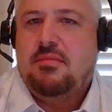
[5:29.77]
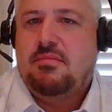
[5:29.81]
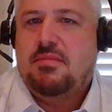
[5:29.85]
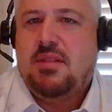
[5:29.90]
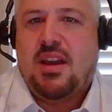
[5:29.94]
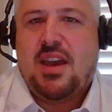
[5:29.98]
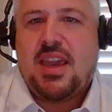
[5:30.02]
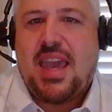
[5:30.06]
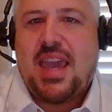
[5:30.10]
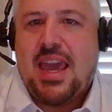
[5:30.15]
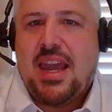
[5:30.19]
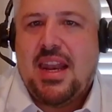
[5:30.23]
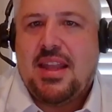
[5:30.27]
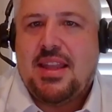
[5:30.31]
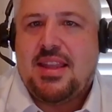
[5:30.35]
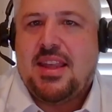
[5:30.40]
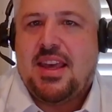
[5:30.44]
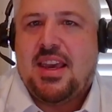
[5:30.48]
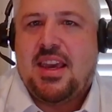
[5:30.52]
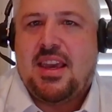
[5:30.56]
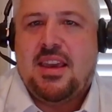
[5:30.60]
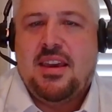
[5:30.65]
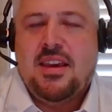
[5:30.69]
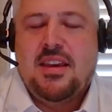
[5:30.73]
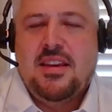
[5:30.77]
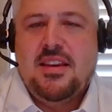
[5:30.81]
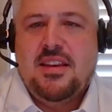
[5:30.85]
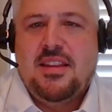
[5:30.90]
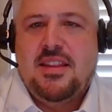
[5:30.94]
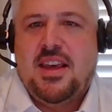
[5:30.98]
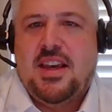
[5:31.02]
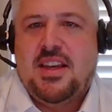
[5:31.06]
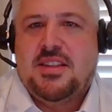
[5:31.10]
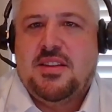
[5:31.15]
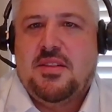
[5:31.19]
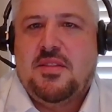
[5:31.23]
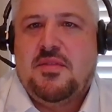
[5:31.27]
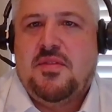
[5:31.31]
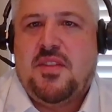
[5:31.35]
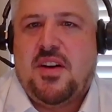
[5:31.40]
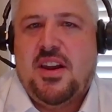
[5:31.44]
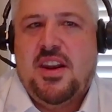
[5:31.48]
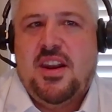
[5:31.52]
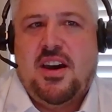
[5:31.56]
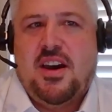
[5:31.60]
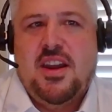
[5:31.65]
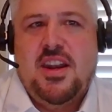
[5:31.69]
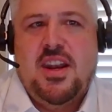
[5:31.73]
Like anything, there's a
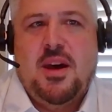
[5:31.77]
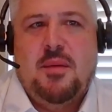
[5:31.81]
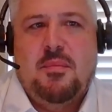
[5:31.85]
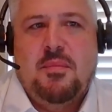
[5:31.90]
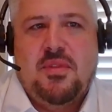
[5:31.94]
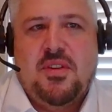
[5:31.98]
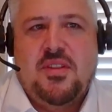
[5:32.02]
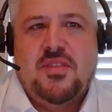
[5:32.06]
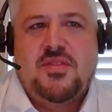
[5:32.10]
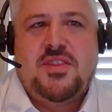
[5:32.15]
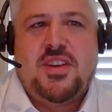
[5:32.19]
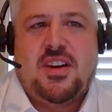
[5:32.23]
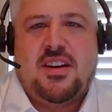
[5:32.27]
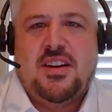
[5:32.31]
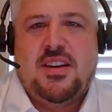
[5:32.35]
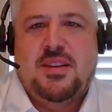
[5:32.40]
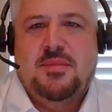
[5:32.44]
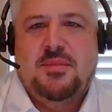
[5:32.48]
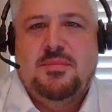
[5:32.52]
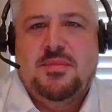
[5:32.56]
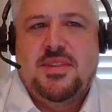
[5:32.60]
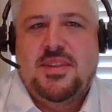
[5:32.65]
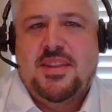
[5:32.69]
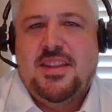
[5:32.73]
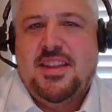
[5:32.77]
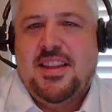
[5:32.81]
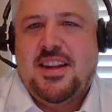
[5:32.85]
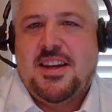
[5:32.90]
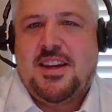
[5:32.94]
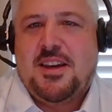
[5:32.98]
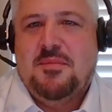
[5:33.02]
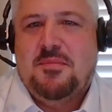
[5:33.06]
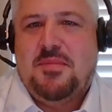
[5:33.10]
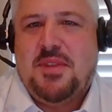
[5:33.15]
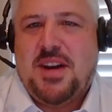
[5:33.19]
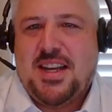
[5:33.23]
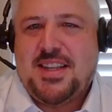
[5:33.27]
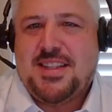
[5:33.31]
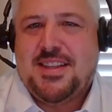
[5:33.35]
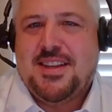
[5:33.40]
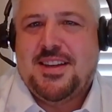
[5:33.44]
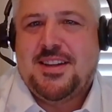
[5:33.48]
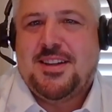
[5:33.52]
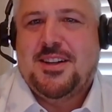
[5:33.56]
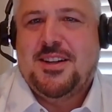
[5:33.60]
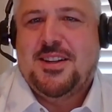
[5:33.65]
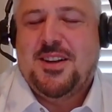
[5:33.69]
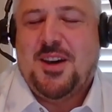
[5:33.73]
finite number of times that a compressor
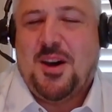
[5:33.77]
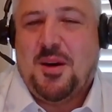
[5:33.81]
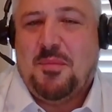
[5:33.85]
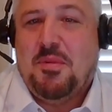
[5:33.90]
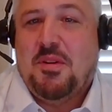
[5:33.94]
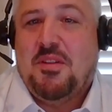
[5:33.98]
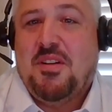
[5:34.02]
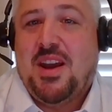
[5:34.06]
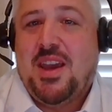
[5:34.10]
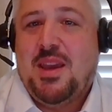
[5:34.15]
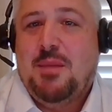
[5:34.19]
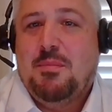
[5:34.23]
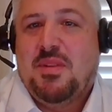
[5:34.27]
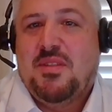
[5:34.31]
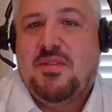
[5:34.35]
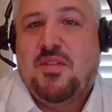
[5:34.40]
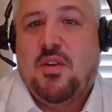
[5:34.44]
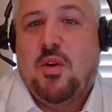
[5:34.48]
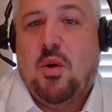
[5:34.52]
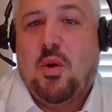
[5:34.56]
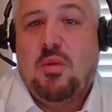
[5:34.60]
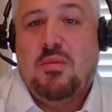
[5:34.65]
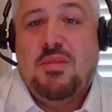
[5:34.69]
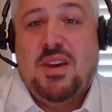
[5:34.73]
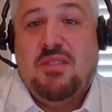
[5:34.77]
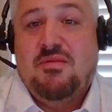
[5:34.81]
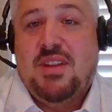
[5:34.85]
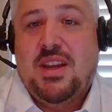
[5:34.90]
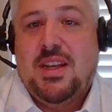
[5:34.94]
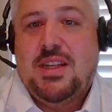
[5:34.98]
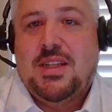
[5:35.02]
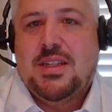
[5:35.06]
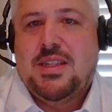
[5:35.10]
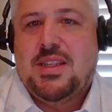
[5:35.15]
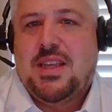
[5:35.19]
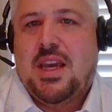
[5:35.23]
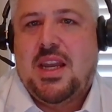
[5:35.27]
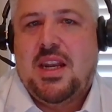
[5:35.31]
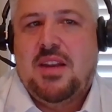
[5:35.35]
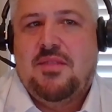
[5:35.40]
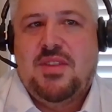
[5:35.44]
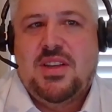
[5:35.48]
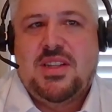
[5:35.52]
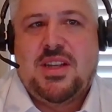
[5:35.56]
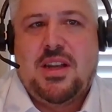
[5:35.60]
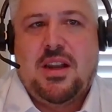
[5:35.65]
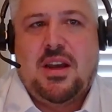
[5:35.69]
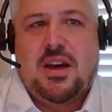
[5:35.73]
can operate before it reaches the end of
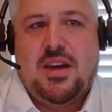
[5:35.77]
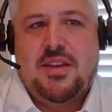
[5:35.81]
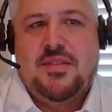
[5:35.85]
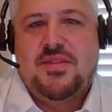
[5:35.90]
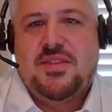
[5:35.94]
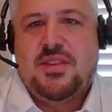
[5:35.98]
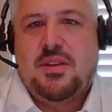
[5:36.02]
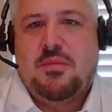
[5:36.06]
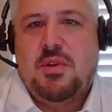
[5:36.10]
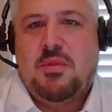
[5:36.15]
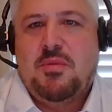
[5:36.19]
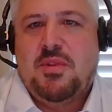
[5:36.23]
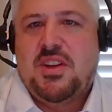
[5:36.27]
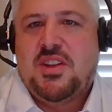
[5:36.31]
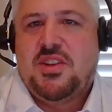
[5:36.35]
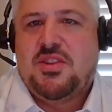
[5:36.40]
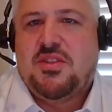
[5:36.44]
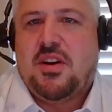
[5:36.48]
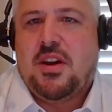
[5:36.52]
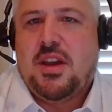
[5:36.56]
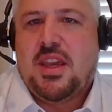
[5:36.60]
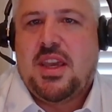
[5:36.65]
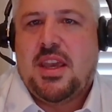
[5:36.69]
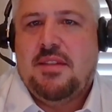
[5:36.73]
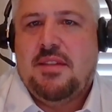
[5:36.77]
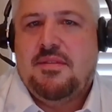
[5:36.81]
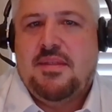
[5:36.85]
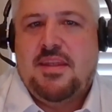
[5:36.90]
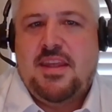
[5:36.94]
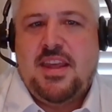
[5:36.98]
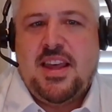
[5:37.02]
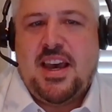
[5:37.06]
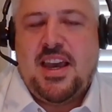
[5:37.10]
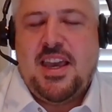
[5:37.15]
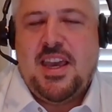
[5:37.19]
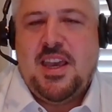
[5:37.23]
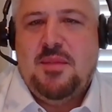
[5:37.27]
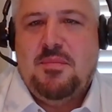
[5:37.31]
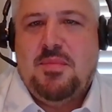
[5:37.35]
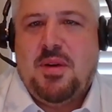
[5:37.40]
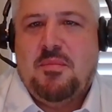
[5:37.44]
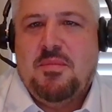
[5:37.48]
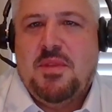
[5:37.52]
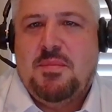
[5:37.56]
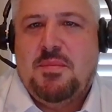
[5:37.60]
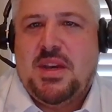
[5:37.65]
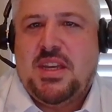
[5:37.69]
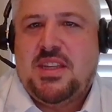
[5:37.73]
its life. So we want to try and give that heat pump
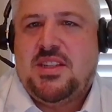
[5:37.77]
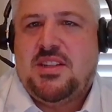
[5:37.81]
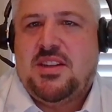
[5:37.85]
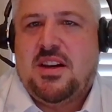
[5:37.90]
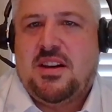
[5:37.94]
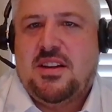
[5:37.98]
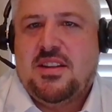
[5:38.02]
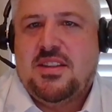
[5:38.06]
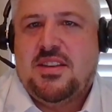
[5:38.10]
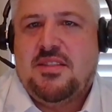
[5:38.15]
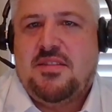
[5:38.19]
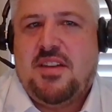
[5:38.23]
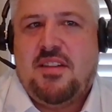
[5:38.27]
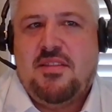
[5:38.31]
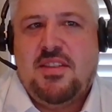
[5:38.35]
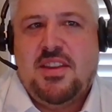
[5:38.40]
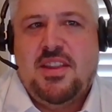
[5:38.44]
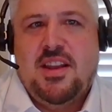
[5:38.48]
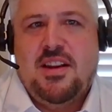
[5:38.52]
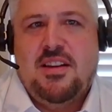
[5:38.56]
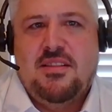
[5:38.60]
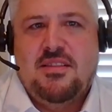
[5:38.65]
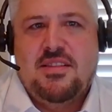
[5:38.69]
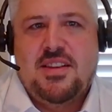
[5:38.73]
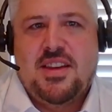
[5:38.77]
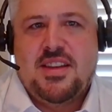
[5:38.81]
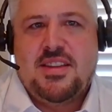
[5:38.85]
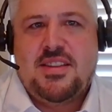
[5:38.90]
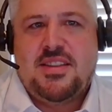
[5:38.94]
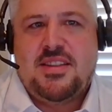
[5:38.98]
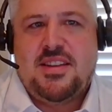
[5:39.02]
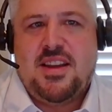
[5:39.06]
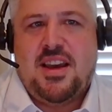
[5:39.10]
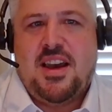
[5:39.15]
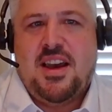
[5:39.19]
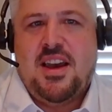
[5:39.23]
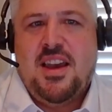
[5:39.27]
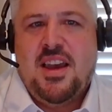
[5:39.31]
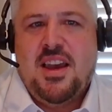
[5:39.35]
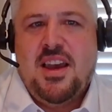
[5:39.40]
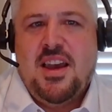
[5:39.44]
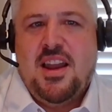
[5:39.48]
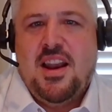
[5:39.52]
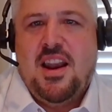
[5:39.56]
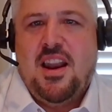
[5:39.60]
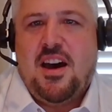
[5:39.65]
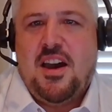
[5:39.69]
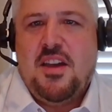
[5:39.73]
the best chance of having the longest
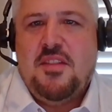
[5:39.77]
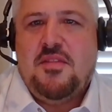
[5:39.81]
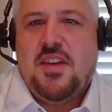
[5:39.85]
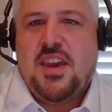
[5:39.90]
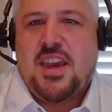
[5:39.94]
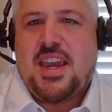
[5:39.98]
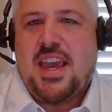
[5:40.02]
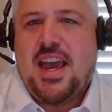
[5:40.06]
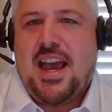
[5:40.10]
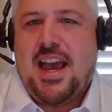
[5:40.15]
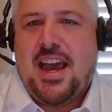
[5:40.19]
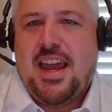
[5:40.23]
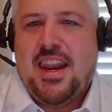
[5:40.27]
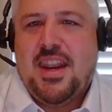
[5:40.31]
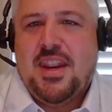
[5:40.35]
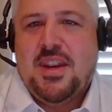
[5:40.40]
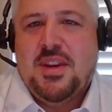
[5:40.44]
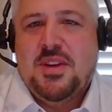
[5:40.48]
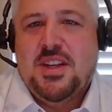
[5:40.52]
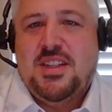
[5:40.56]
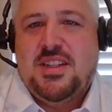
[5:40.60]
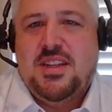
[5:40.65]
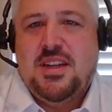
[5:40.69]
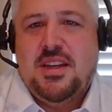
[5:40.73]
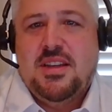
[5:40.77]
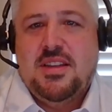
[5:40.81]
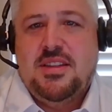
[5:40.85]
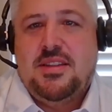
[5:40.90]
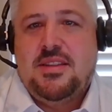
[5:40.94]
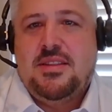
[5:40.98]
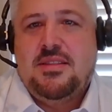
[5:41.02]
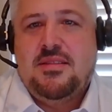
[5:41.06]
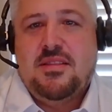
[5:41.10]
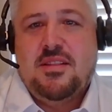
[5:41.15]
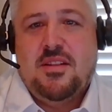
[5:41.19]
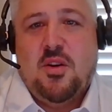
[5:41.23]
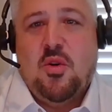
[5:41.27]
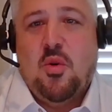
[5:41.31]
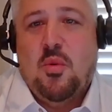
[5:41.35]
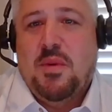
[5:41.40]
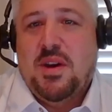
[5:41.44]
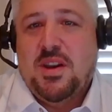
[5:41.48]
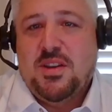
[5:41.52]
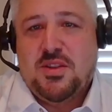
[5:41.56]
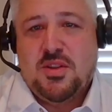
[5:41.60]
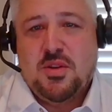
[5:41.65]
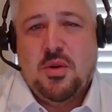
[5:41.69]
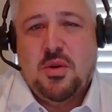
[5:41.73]
life it can, which is
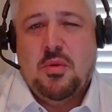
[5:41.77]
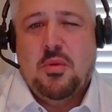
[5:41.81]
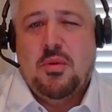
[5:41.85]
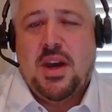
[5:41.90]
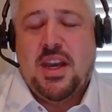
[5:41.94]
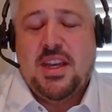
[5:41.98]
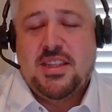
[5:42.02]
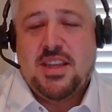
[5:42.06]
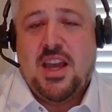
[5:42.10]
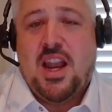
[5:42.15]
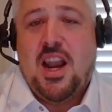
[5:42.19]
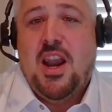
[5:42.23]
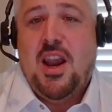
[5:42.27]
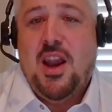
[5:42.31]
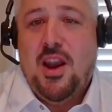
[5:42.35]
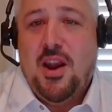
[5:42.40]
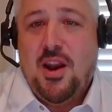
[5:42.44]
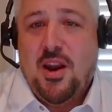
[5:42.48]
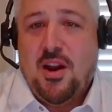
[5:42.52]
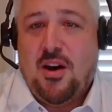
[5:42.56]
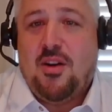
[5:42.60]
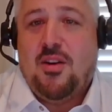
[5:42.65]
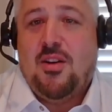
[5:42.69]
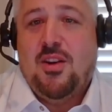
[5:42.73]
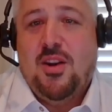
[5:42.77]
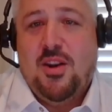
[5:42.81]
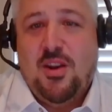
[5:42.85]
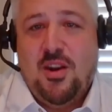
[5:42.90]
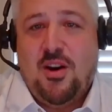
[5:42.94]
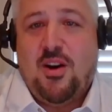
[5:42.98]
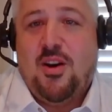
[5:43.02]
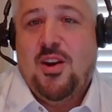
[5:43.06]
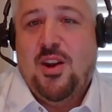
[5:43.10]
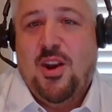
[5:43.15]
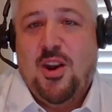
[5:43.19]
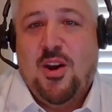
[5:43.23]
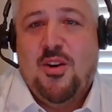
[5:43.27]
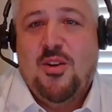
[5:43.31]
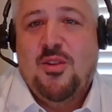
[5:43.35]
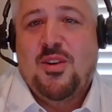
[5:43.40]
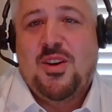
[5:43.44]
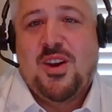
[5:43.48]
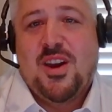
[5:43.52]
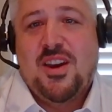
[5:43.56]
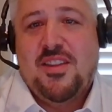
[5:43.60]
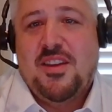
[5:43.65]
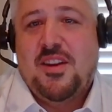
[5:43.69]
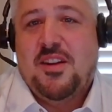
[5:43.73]
almost always a lot
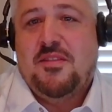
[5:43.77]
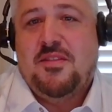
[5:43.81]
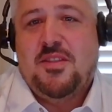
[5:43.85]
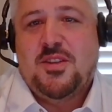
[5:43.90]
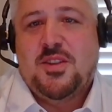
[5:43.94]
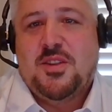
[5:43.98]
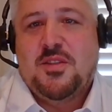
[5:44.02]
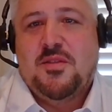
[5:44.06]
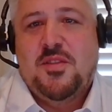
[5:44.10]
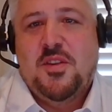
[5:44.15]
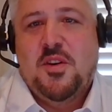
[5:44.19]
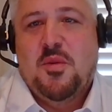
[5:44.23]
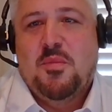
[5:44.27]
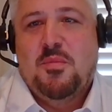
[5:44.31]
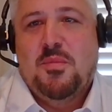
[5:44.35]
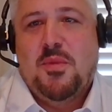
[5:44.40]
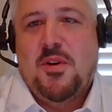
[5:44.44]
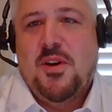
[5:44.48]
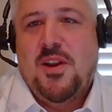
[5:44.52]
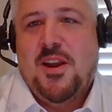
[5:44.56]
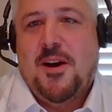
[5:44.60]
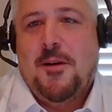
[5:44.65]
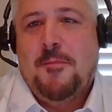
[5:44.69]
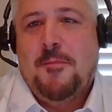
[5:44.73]
longer than a fossil fuel boiler.